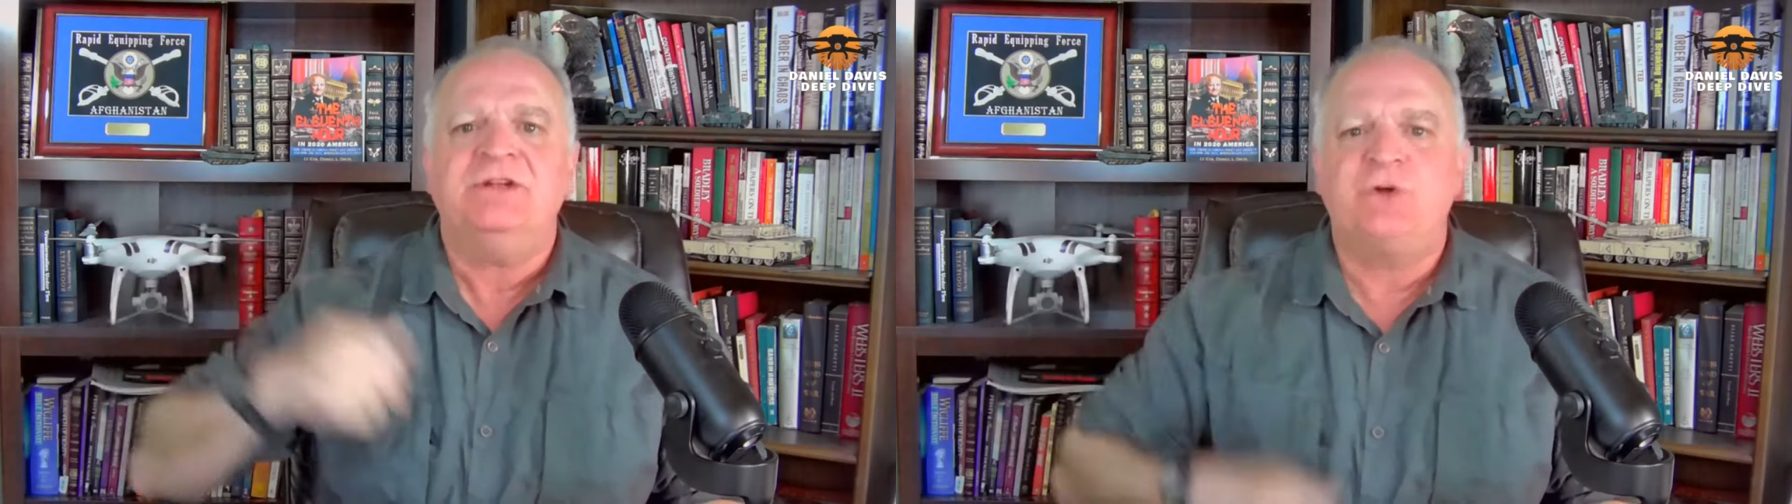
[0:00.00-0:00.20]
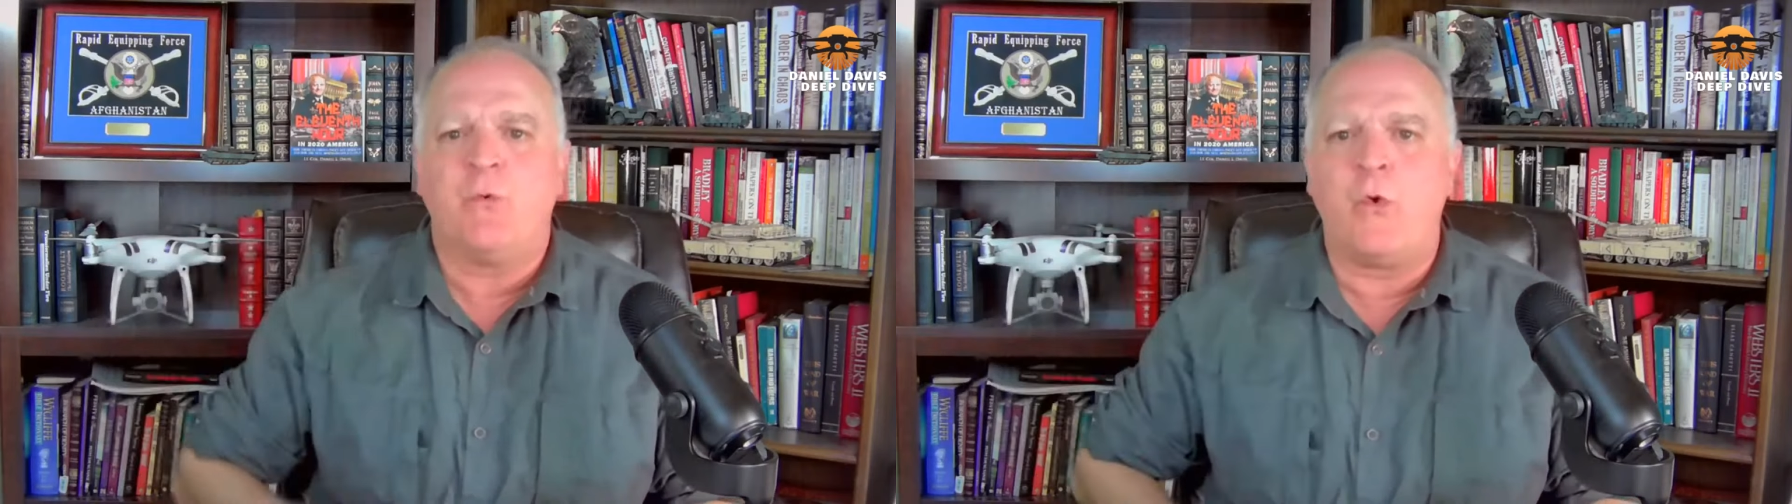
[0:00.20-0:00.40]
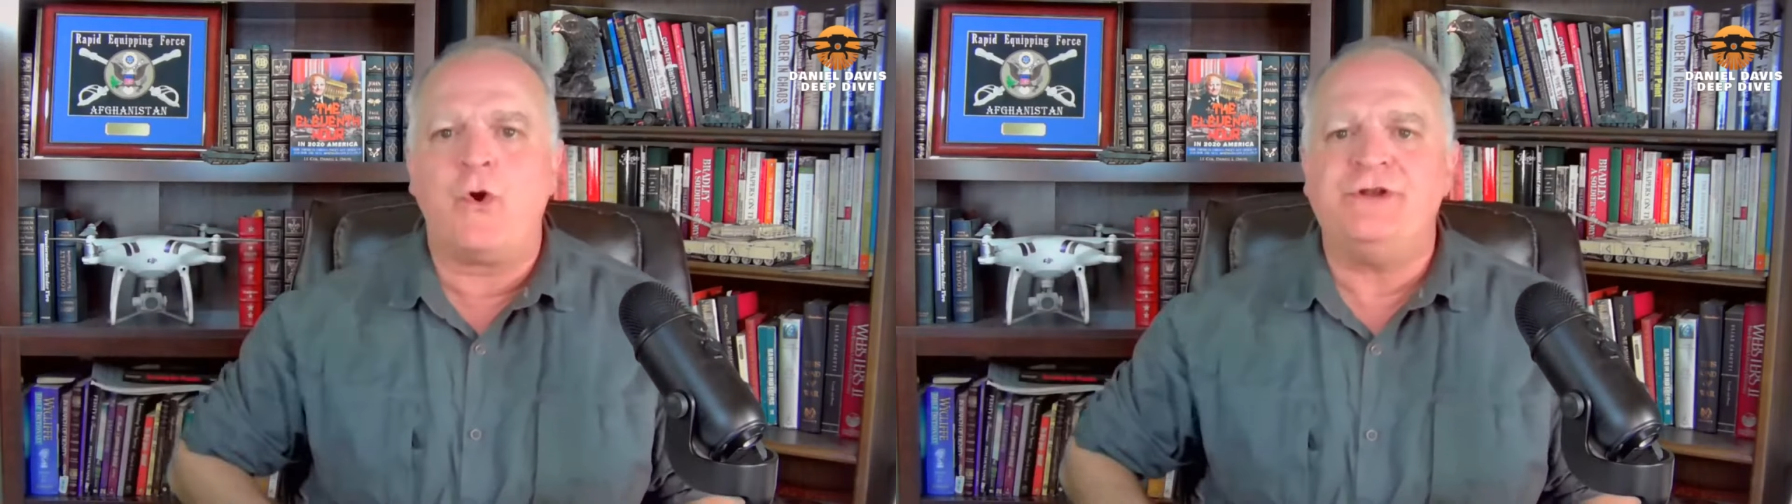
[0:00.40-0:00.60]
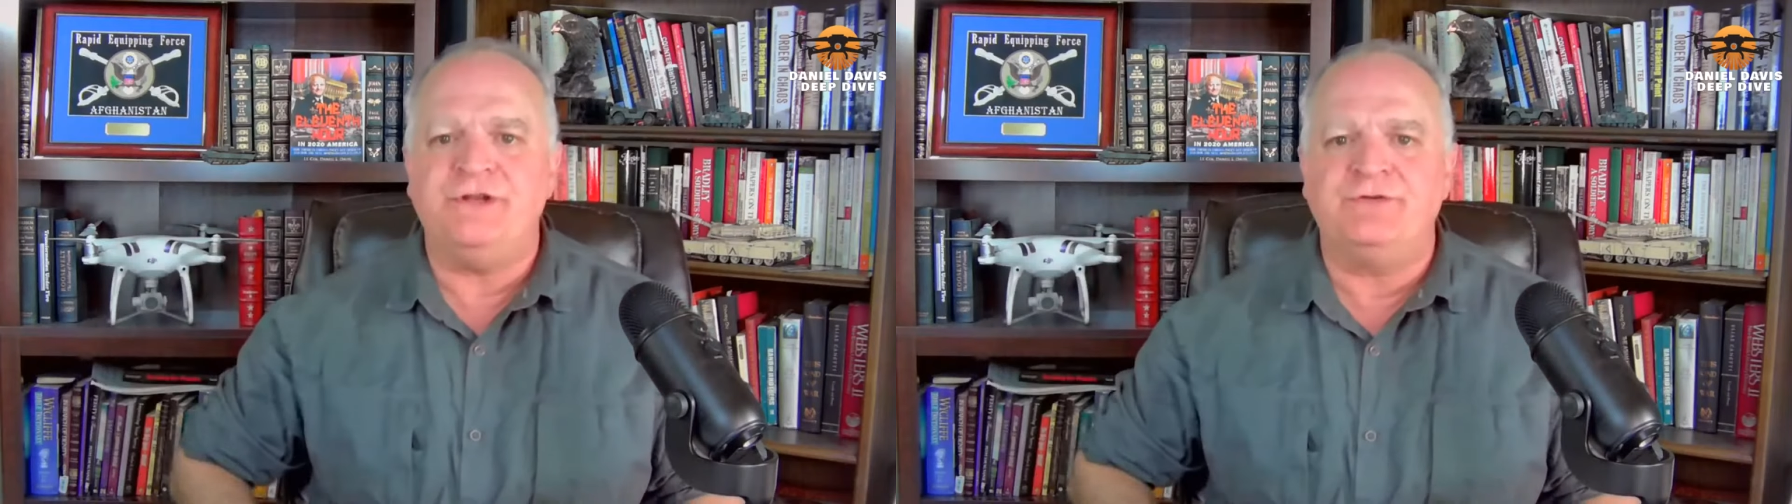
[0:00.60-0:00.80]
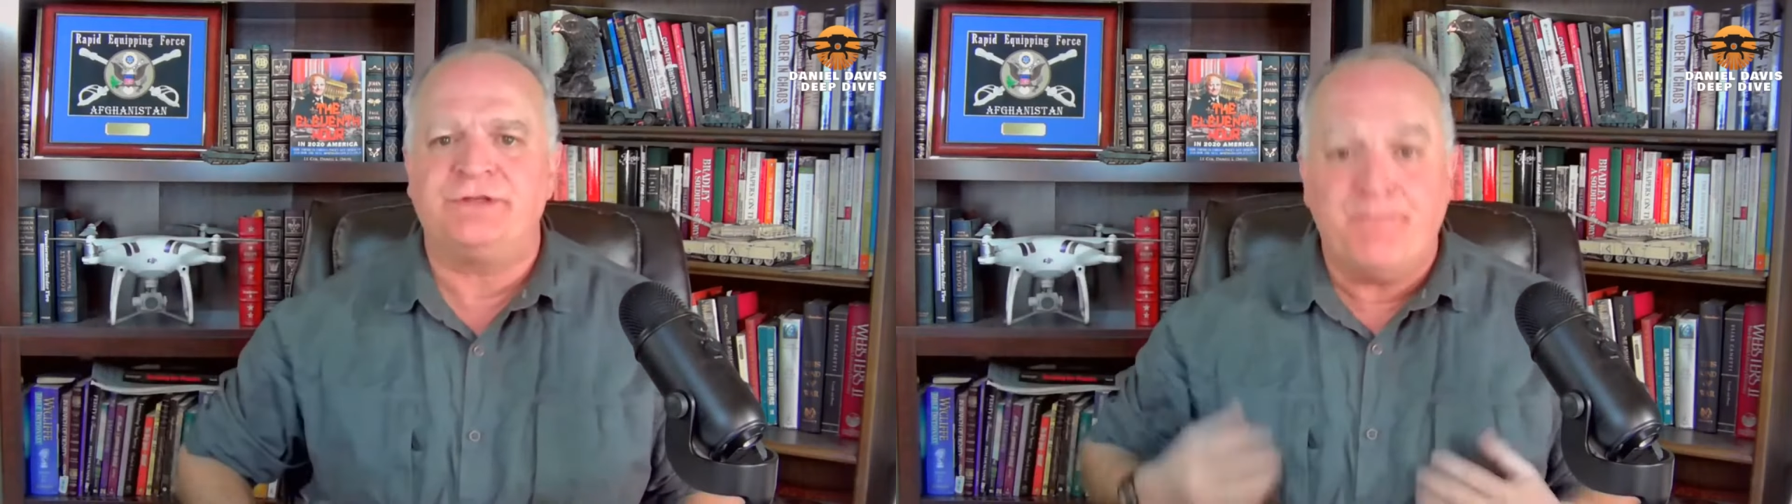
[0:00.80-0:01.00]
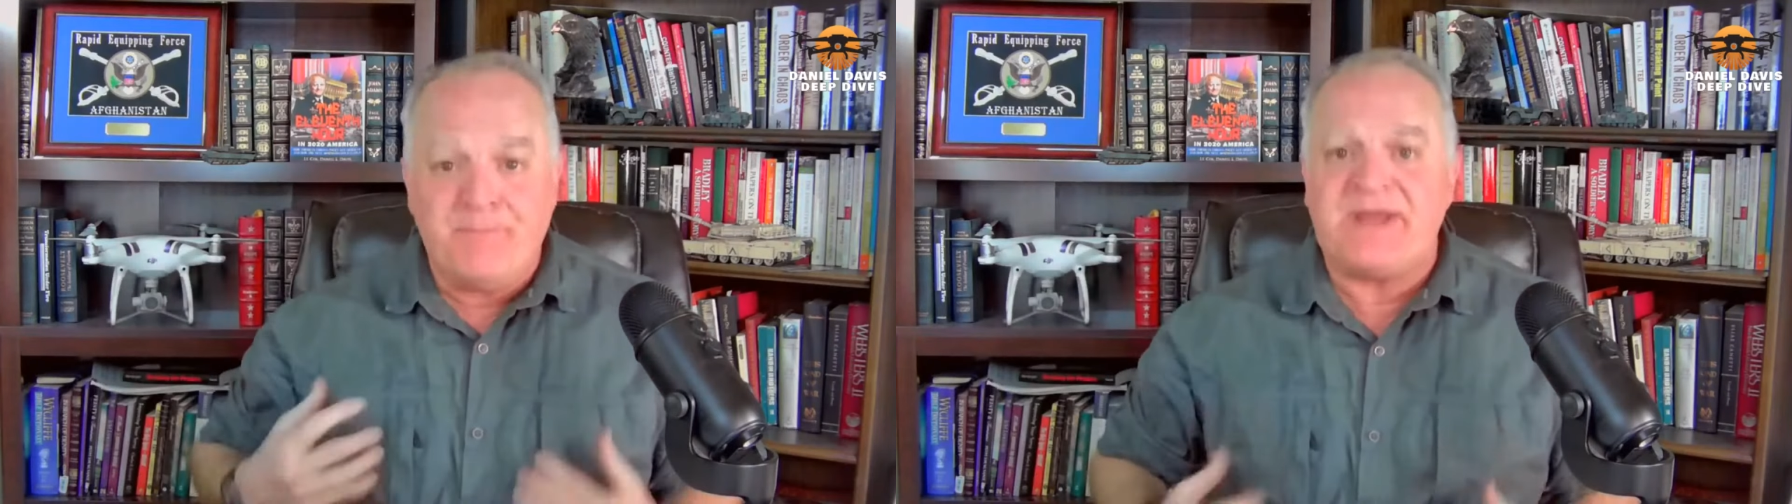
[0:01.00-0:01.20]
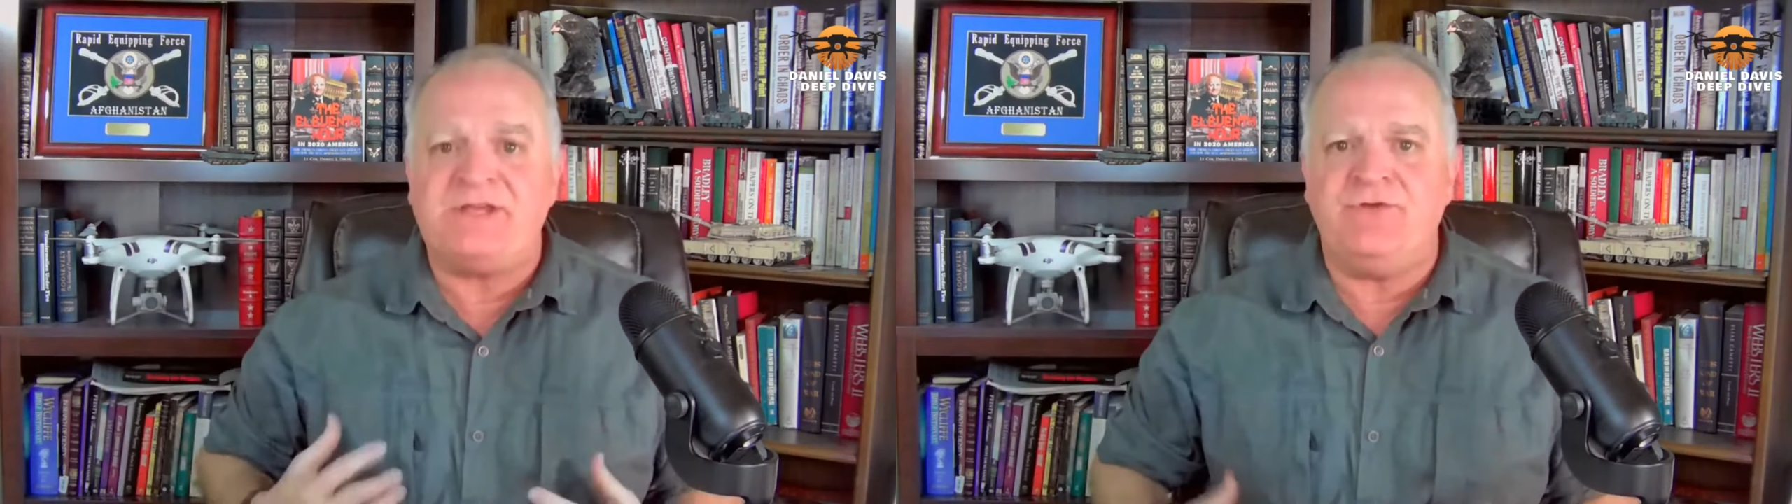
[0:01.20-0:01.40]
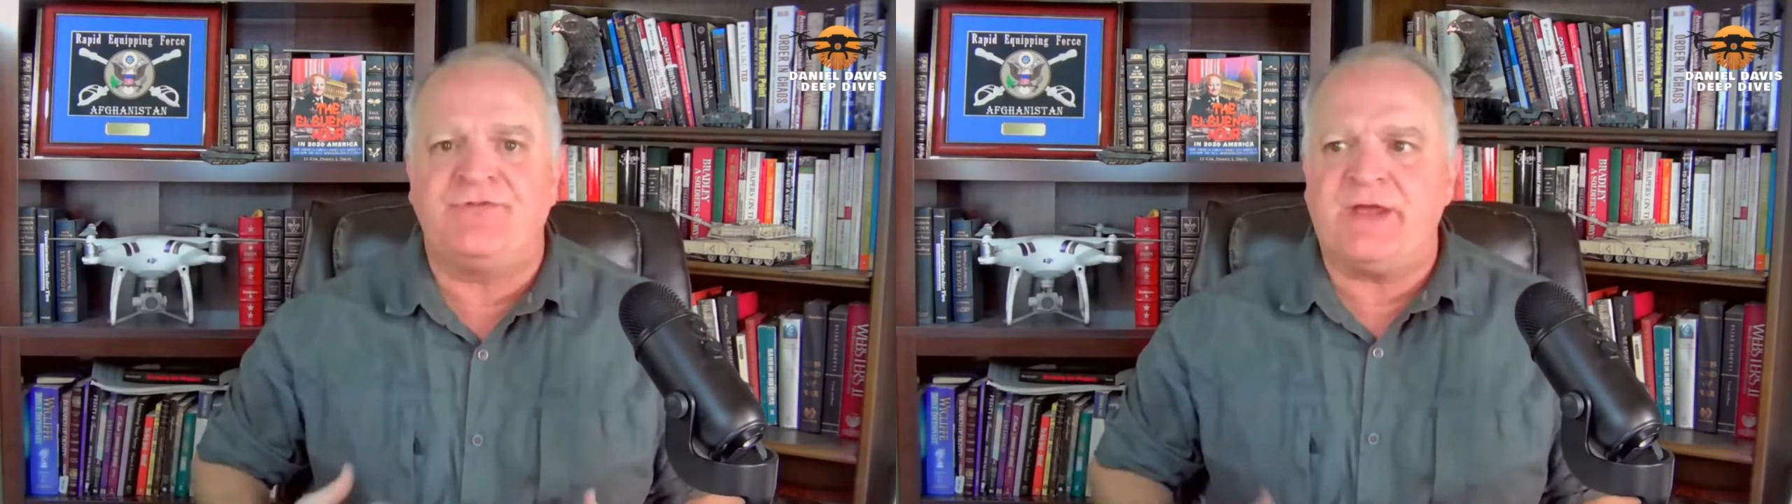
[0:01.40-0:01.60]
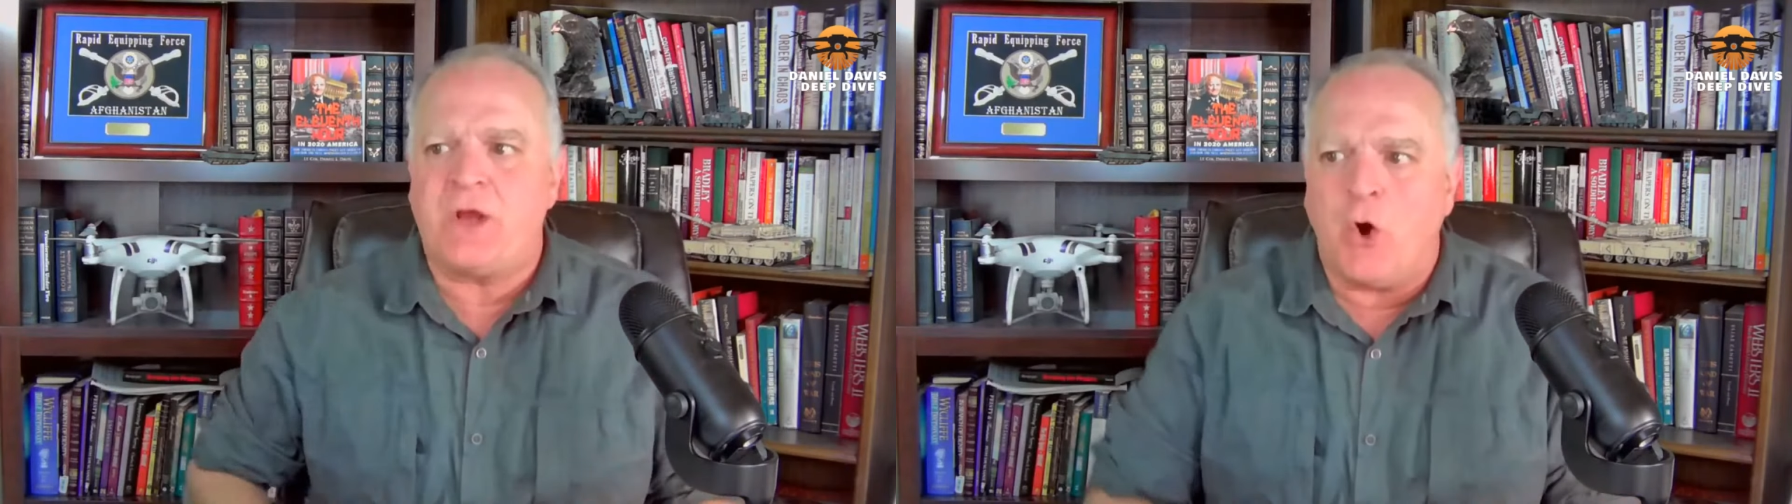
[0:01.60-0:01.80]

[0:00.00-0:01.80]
to warn you, to make you think,